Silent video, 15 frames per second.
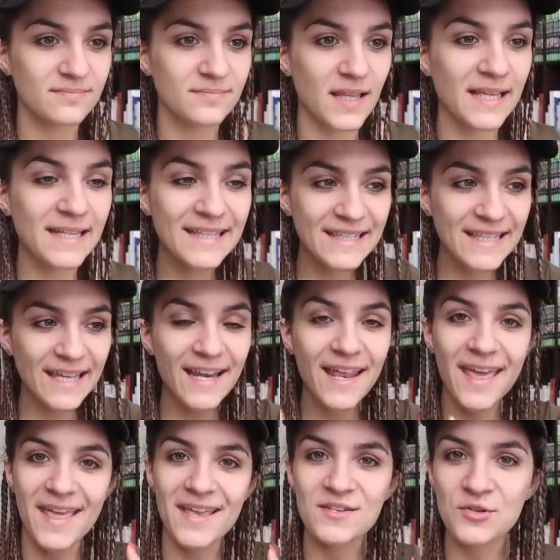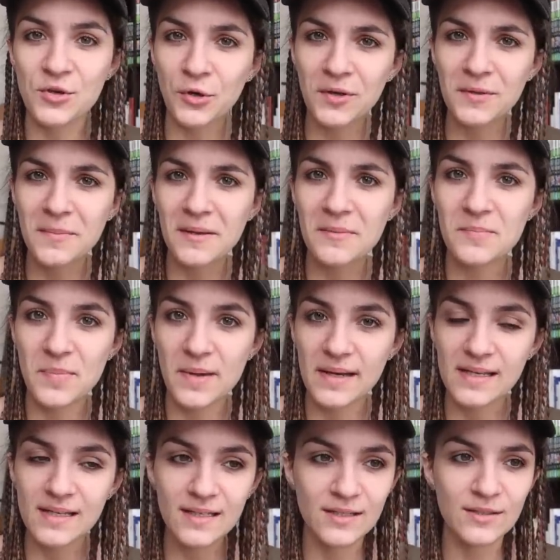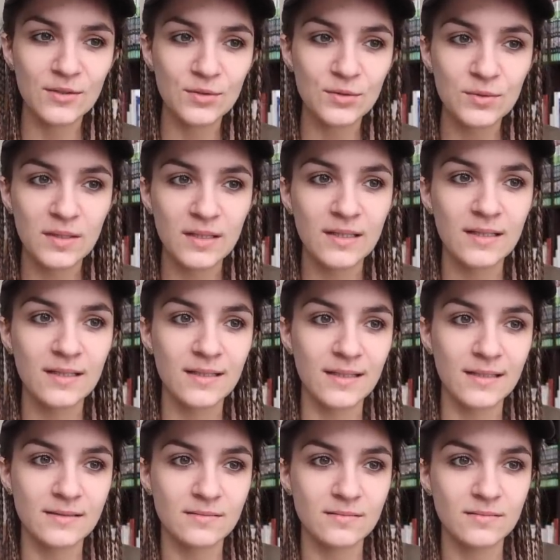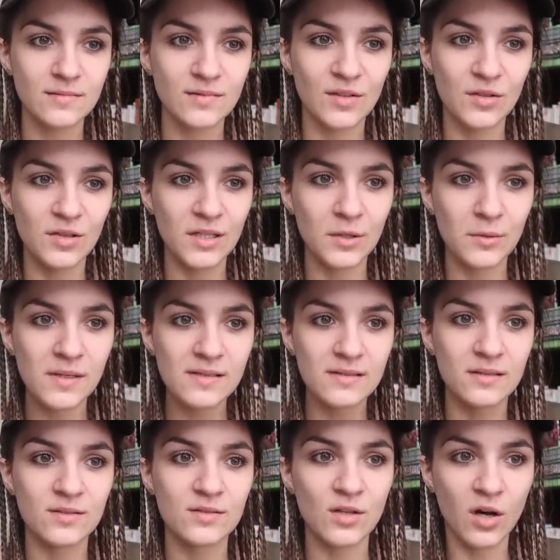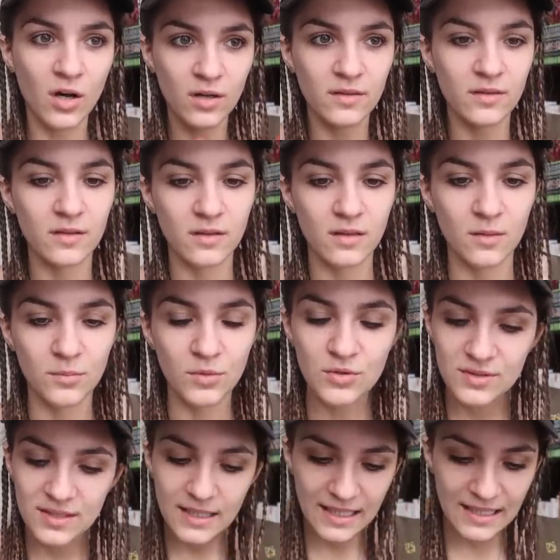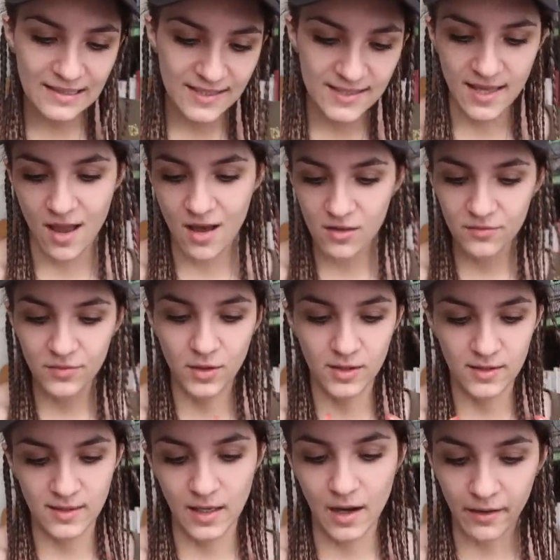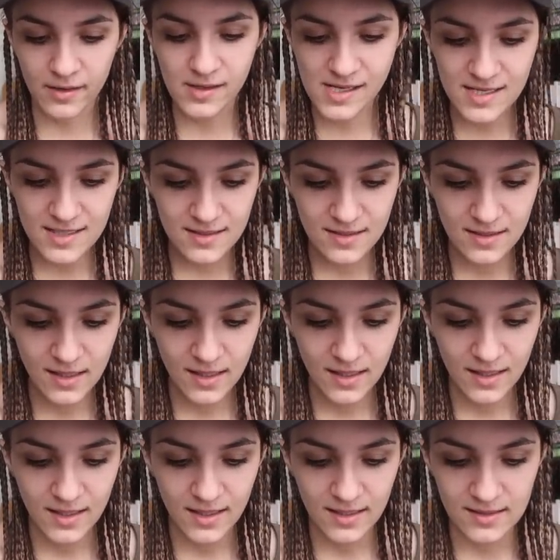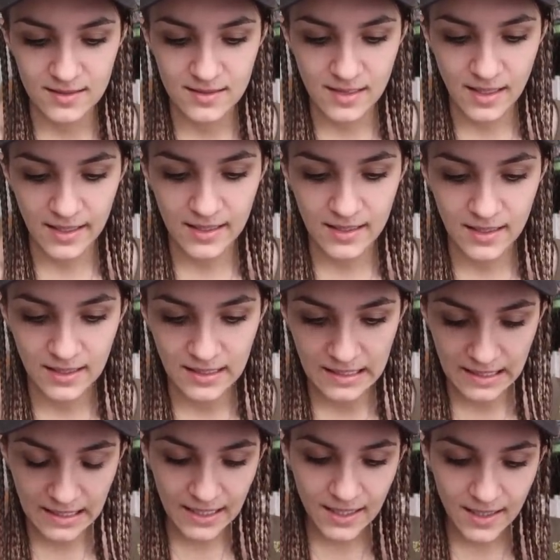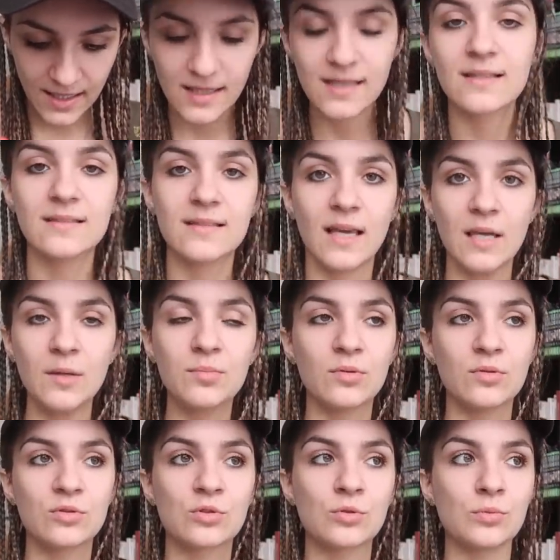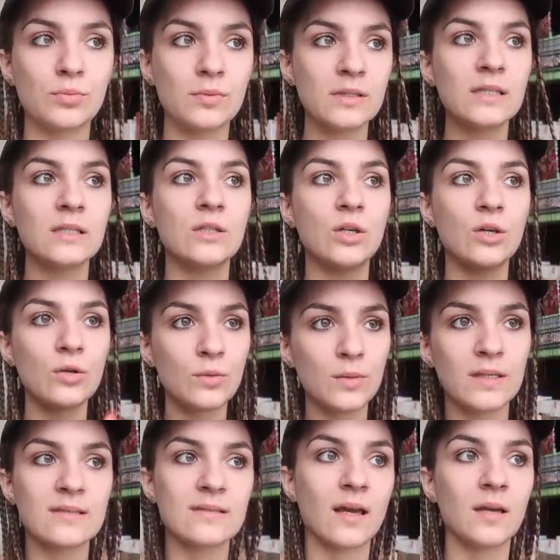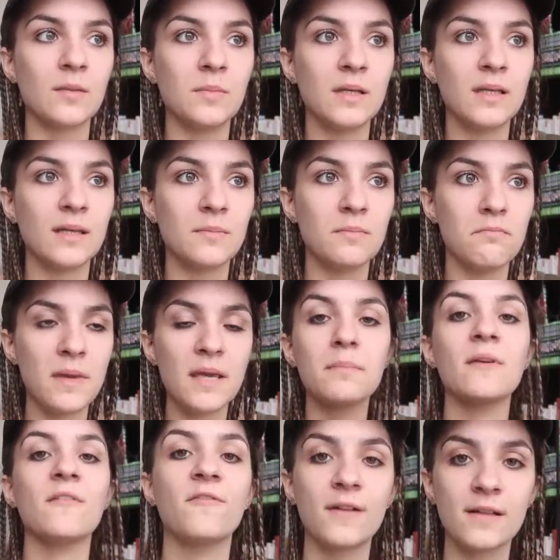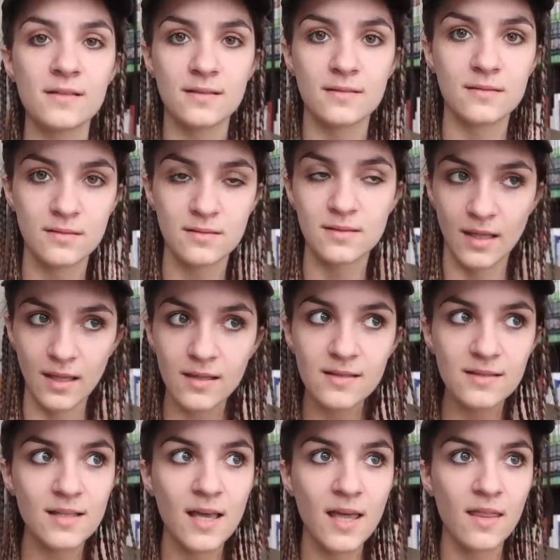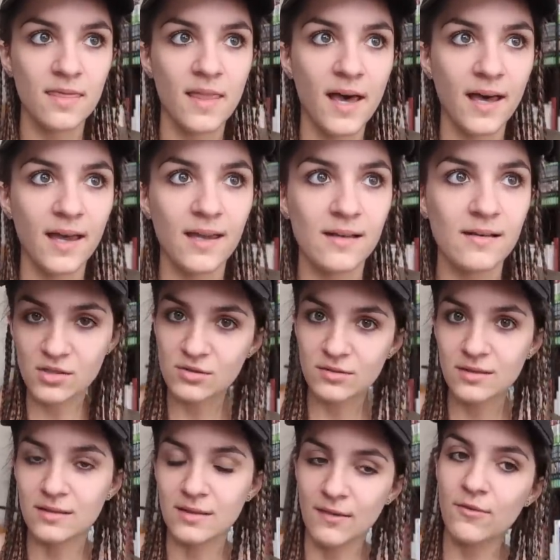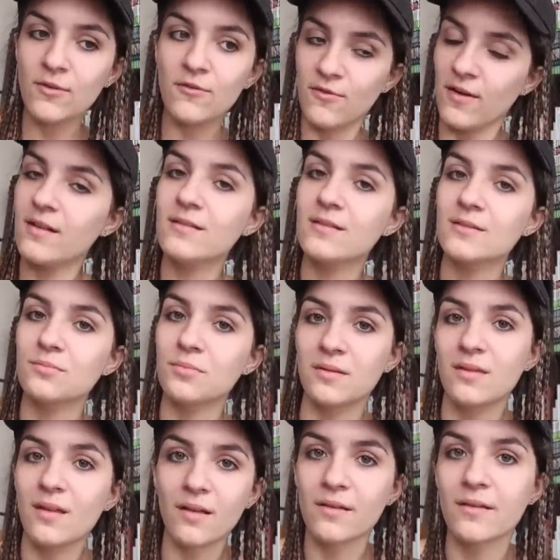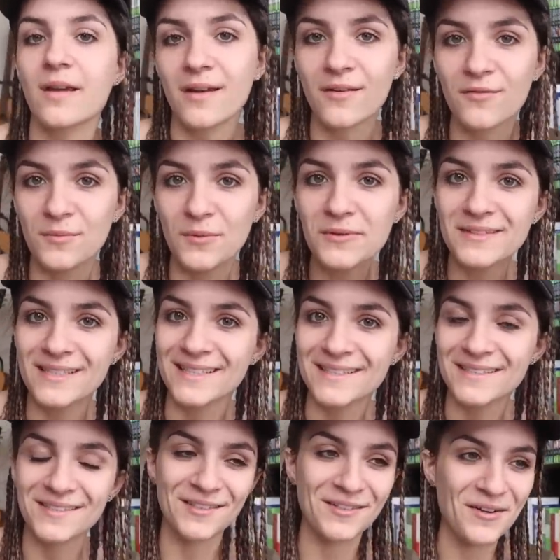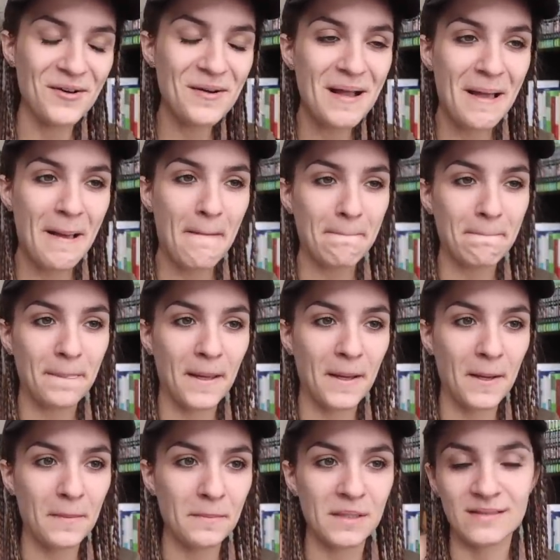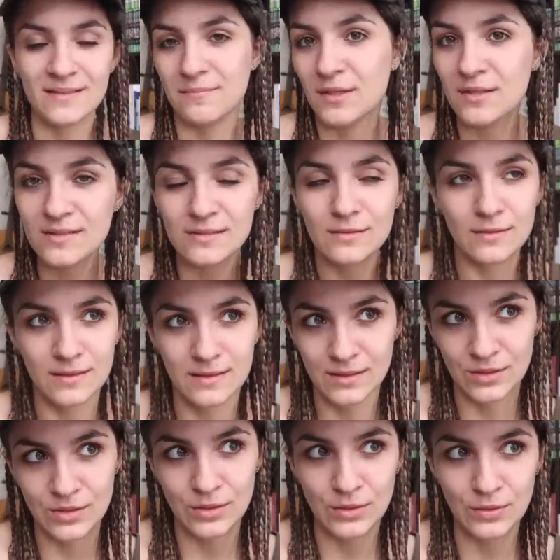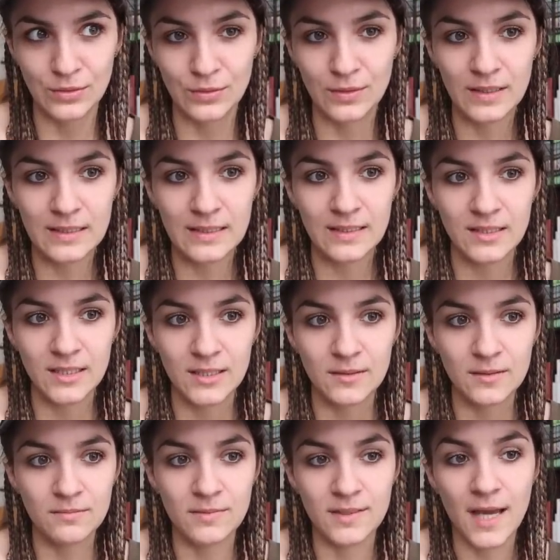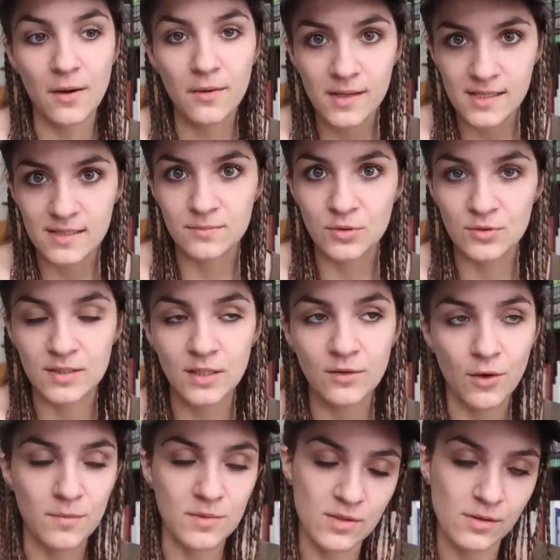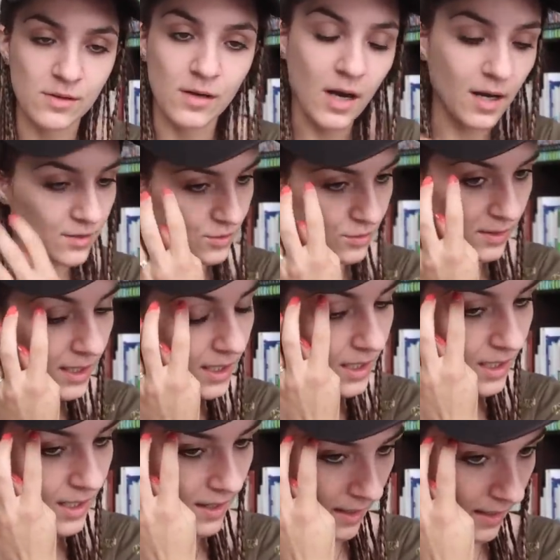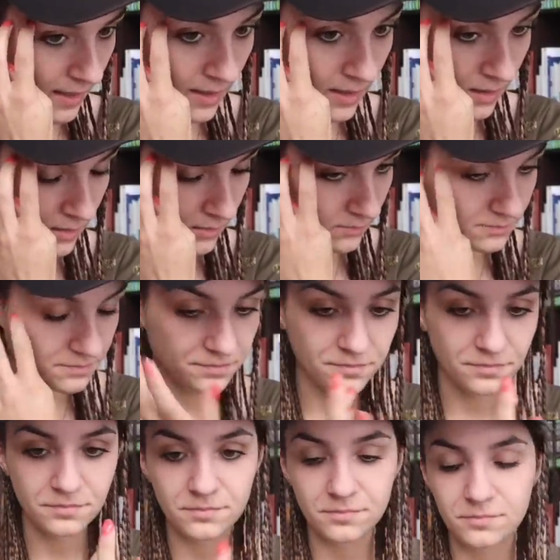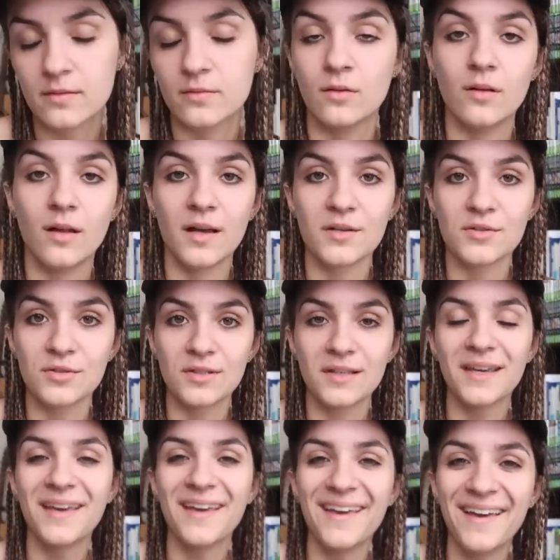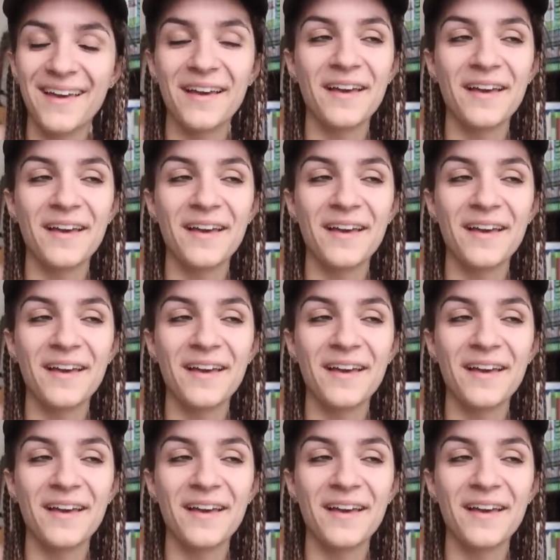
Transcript: it can enter in my body, you know. Like, the lyrics, the song, the music itself, the artist. It's like he is able to really go inside me and make me feel things that I actually never felt with other kind of musics, you know, because I'm used to listen to nowadays music from a certain country, and that's all, actually.